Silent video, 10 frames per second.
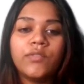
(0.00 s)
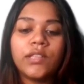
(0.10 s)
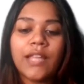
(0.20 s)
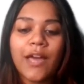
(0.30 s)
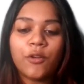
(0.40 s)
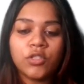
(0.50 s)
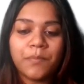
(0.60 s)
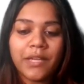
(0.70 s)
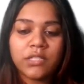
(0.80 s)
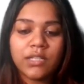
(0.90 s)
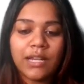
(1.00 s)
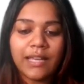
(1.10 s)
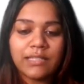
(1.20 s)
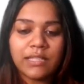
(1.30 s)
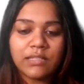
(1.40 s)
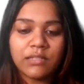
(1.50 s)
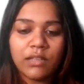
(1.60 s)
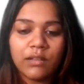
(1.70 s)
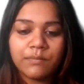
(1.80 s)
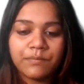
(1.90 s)
with narrow
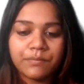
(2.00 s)
specialization.